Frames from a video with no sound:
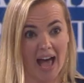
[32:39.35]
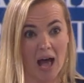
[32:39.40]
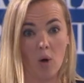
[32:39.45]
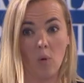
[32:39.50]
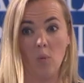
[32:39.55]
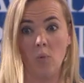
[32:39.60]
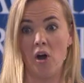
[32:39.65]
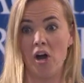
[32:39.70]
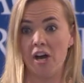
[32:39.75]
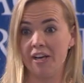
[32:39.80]

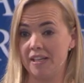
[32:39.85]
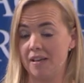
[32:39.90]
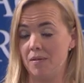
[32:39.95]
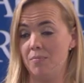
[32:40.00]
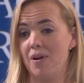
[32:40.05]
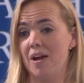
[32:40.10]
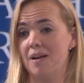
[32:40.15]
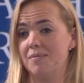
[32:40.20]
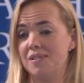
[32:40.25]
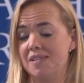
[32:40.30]

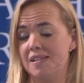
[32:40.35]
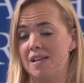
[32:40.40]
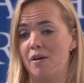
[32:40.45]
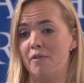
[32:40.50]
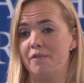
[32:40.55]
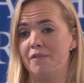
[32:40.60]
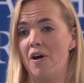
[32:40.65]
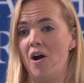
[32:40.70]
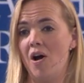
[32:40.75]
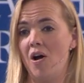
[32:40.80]
outworking, perhaps
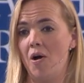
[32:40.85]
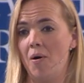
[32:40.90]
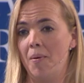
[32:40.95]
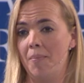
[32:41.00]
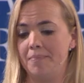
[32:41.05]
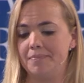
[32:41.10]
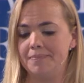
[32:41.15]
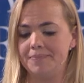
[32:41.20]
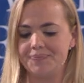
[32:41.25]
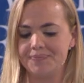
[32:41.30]

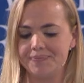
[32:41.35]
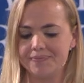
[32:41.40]
self-harm.